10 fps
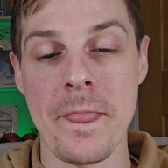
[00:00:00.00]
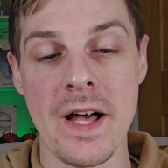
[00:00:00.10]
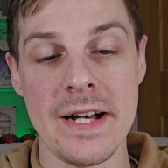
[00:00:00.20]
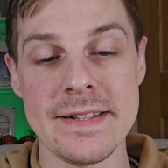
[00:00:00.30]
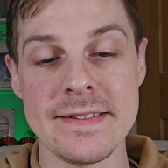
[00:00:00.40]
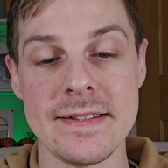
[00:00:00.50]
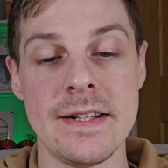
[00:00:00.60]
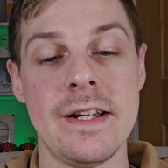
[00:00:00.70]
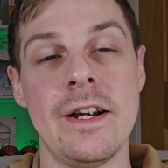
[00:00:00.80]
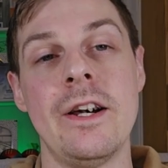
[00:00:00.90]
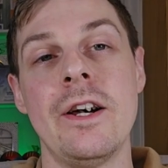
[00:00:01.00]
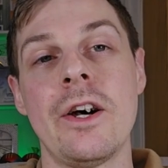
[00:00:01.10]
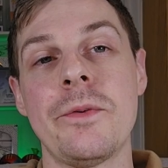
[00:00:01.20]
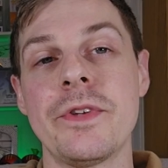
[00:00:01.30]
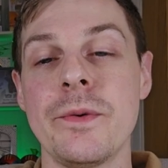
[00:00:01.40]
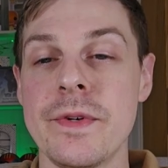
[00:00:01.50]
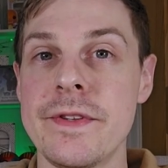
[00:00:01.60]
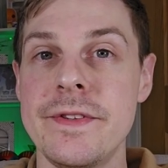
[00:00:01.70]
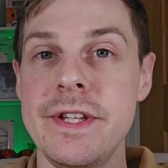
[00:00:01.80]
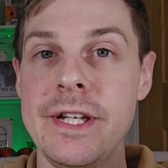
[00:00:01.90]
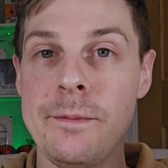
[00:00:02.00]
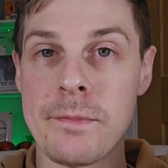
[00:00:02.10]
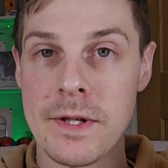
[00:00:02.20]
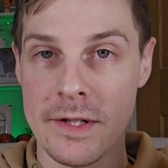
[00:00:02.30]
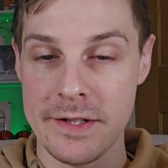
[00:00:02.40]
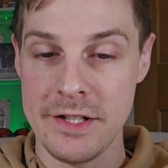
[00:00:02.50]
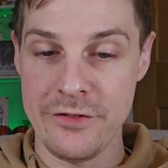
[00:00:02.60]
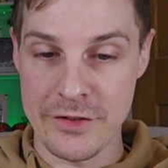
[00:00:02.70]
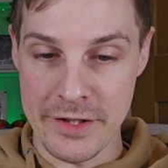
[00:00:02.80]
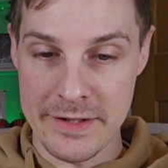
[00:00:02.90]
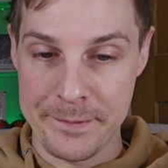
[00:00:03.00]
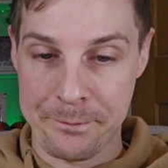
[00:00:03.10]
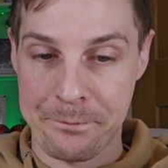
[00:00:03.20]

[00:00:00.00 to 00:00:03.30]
And obviously with the plot, you've got